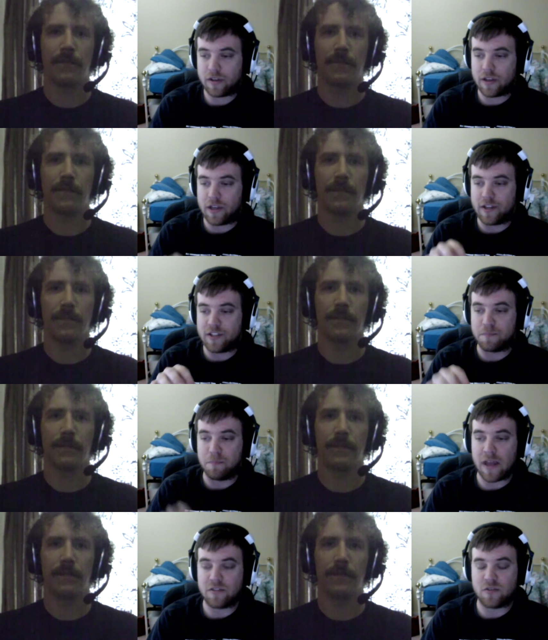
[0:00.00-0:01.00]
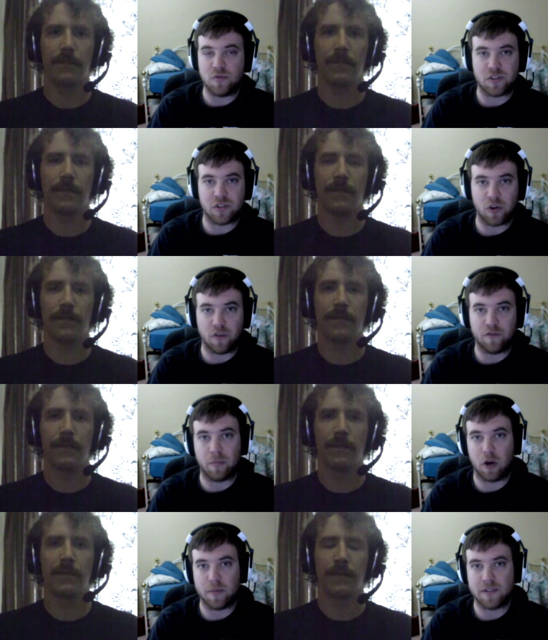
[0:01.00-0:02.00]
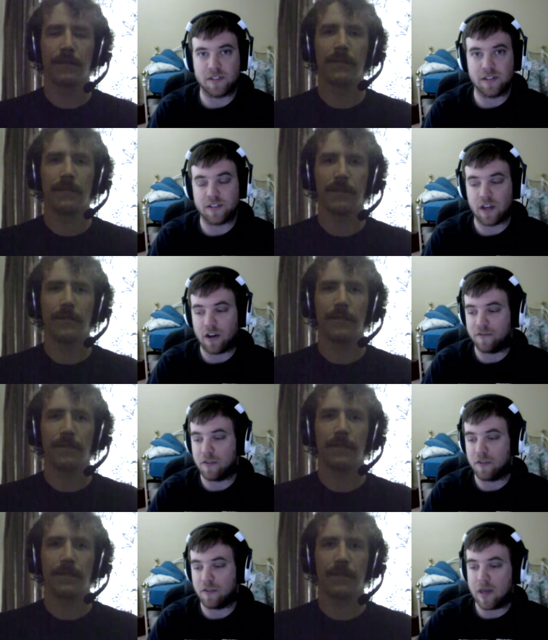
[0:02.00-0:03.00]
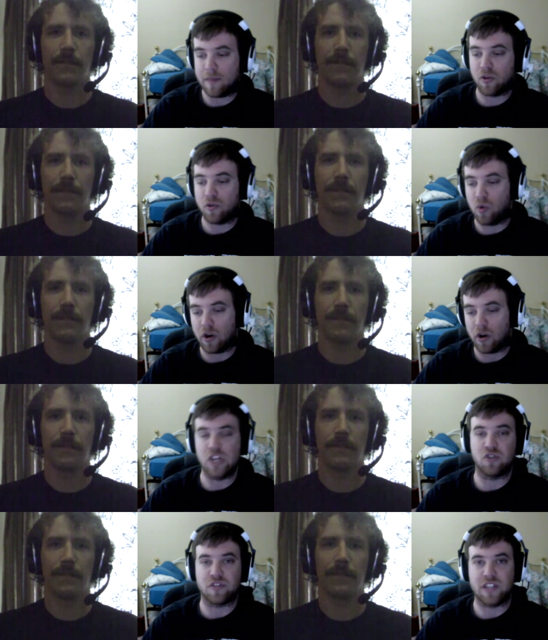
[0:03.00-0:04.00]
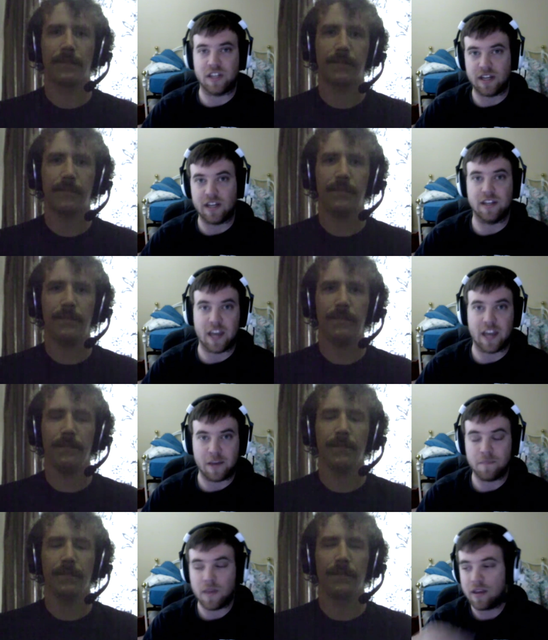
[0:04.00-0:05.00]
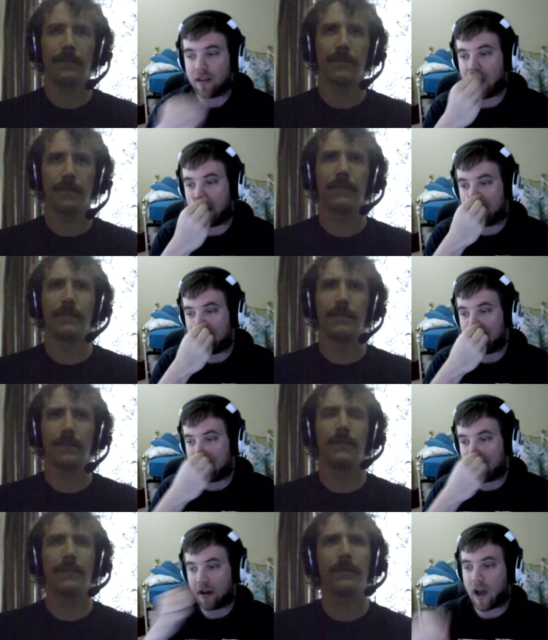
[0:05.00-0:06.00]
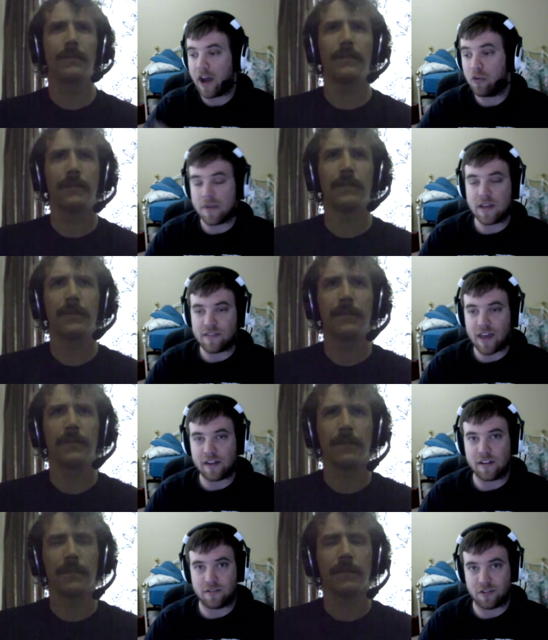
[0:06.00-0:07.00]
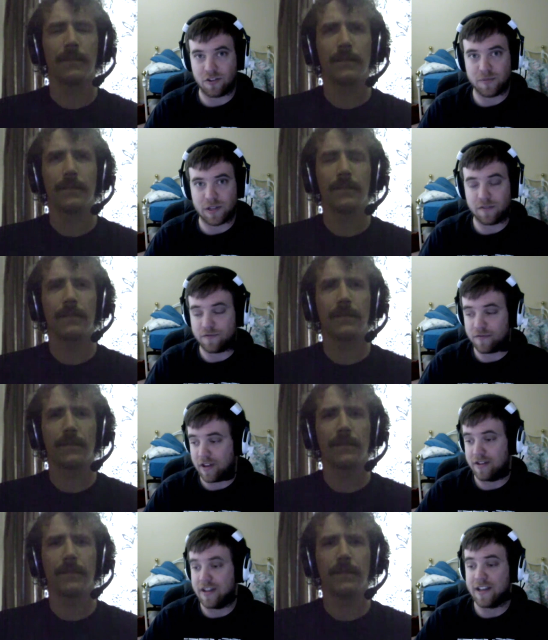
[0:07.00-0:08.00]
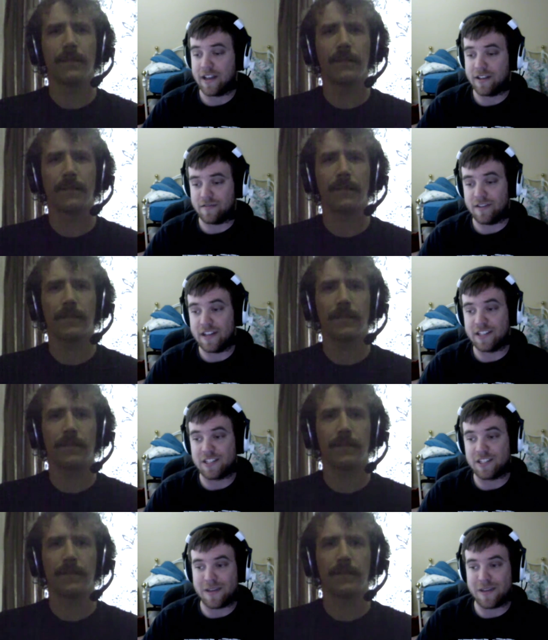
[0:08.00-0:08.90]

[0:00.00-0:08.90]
Speaker 1: is meant to serve the purposes of the people who are interested in a game. And I don't mean that in terms of it needs to